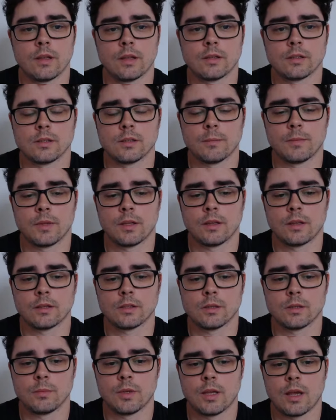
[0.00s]
That's something
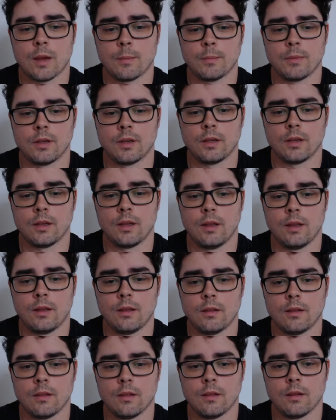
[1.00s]
that should be happening
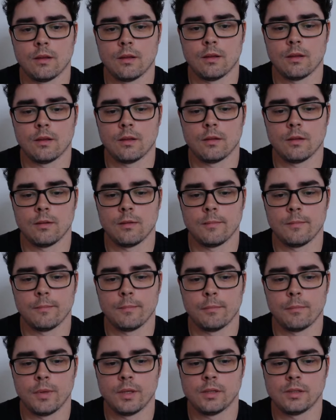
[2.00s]
in the
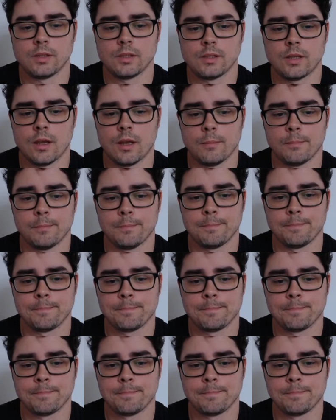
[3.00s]
build step